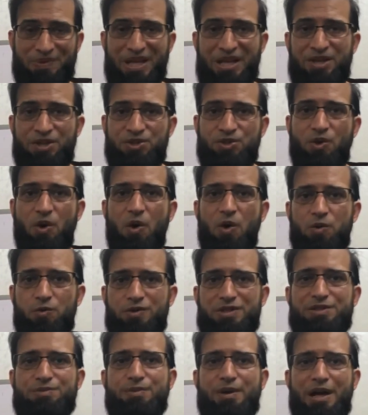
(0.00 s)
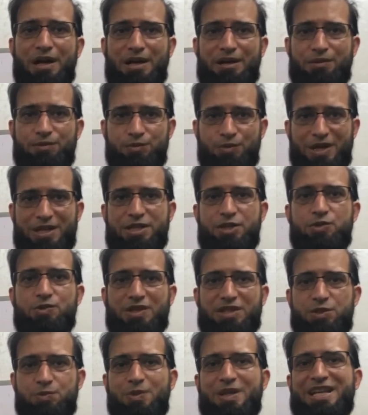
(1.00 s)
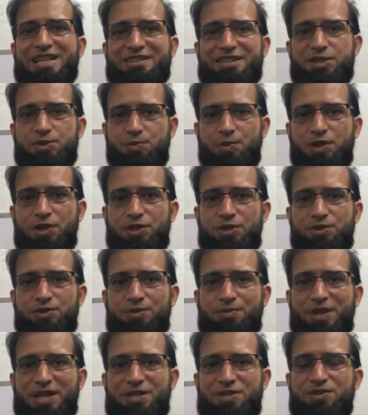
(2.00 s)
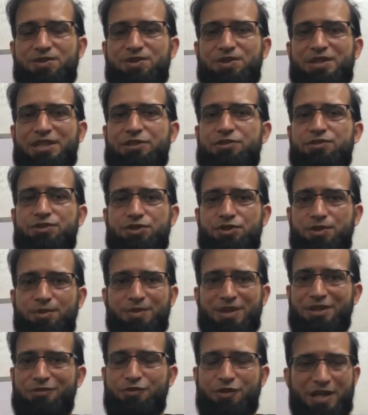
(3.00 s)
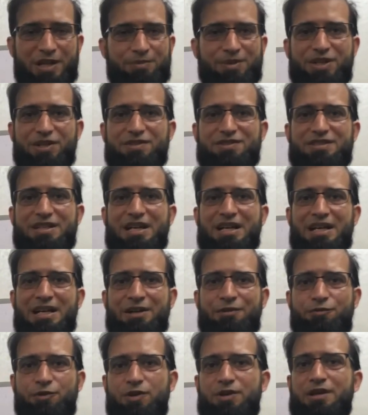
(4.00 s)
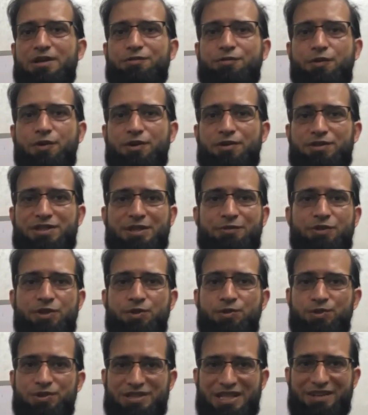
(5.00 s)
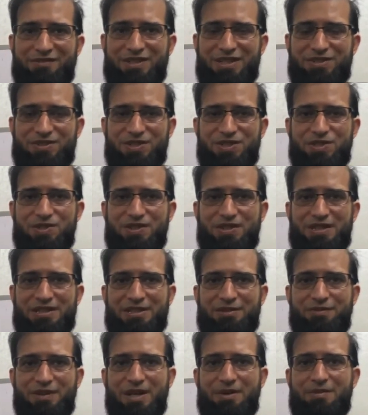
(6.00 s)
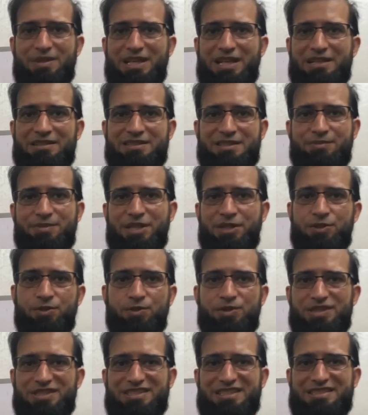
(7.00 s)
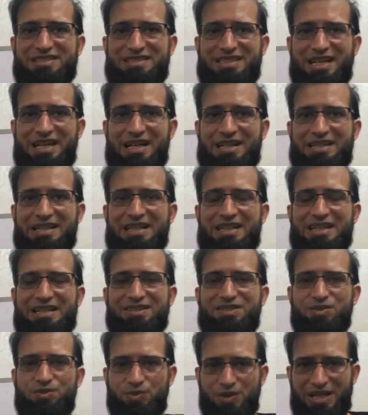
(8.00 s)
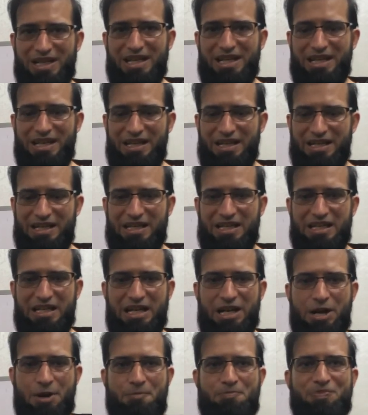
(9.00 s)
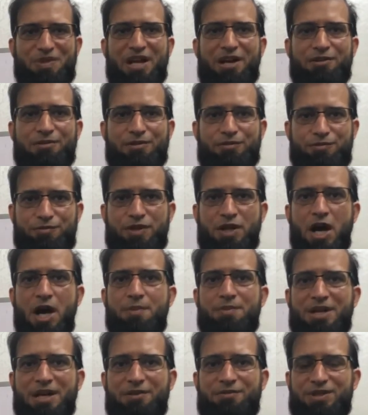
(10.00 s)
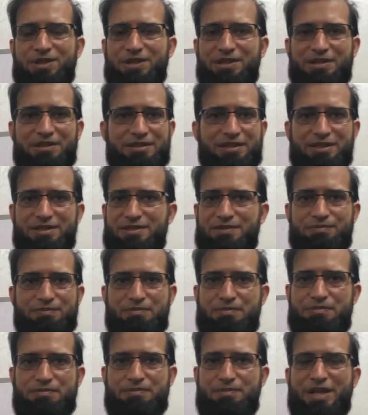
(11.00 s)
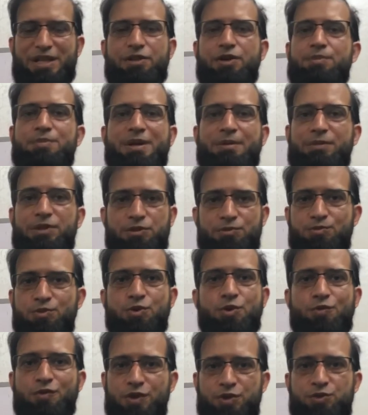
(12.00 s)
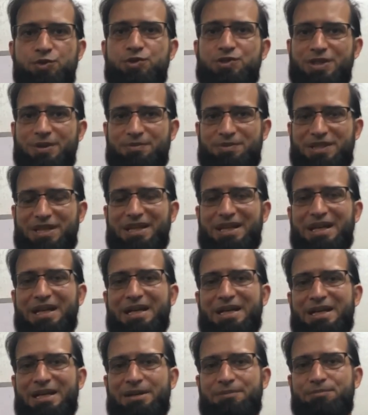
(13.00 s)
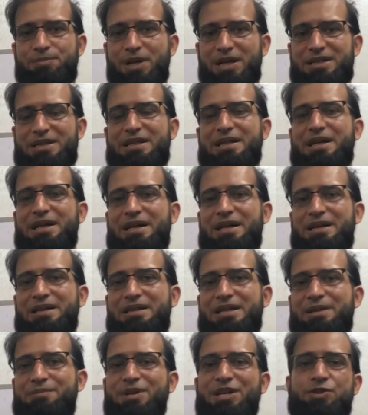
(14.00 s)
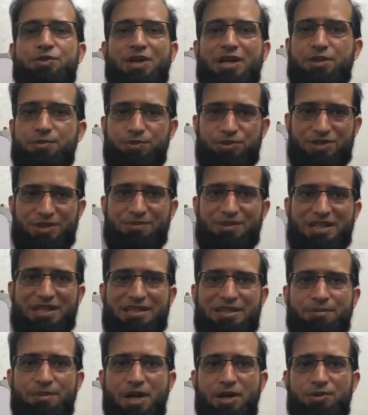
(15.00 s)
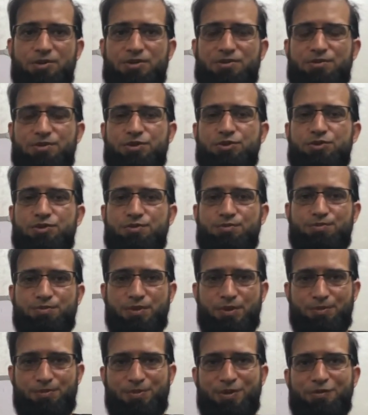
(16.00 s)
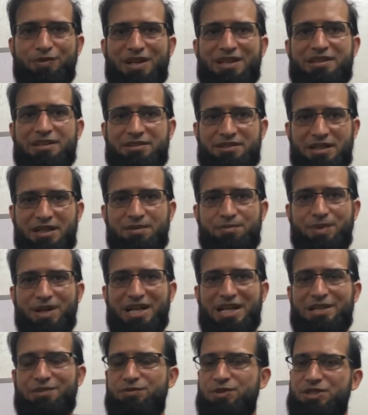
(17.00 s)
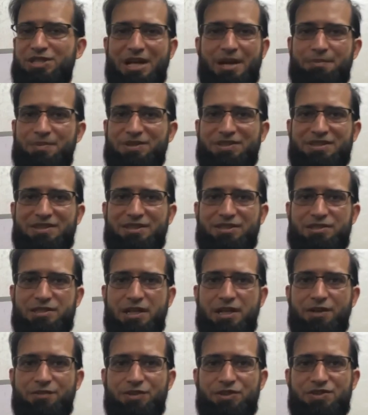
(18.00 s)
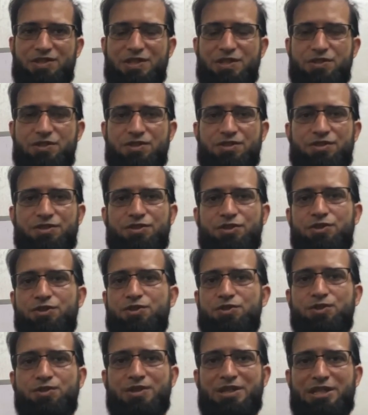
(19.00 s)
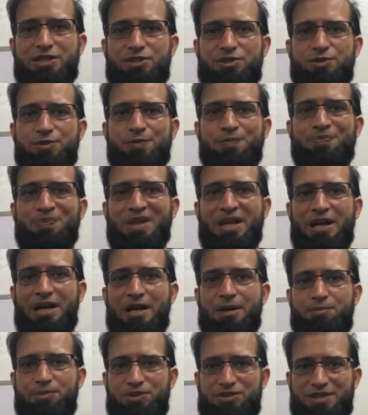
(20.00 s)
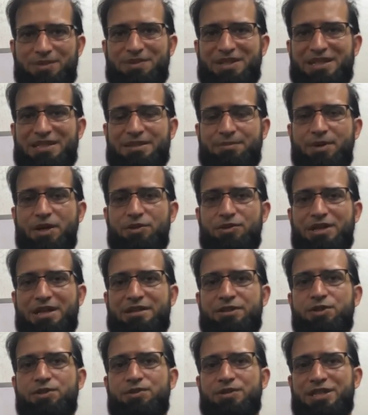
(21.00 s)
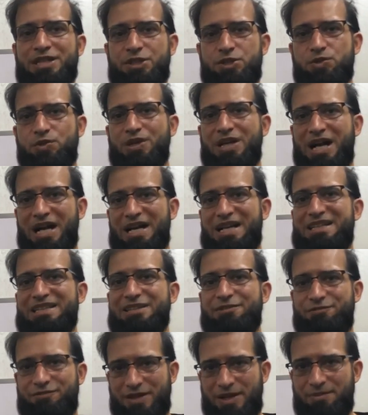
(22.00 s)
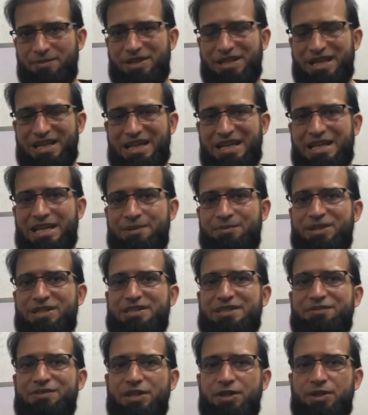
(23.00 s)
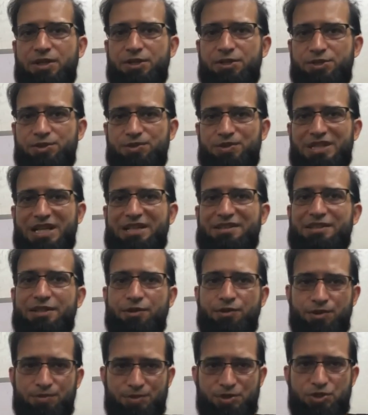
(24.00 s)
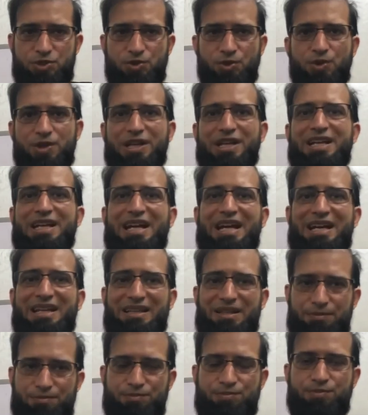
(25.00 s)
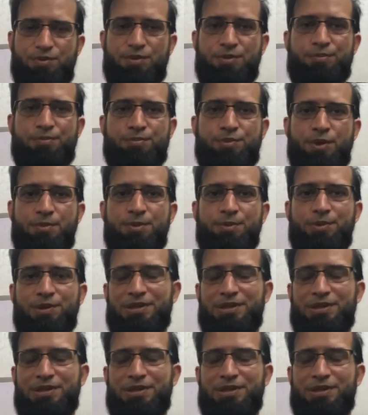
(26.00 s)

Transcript: So always ready to explain this part to the patient, so they shouldn't be afraid, because for someone who is having a seizure in the family and somebody notices that, it's really a phenomena where they just may not be able to move or do something. But they may try to put something in the mouth to prevent the tongue bite, which happens in the start of the seizure. So you don't need to put something in the mouth, and you need to guide the family, because if they're going to do that, there could be choking and probable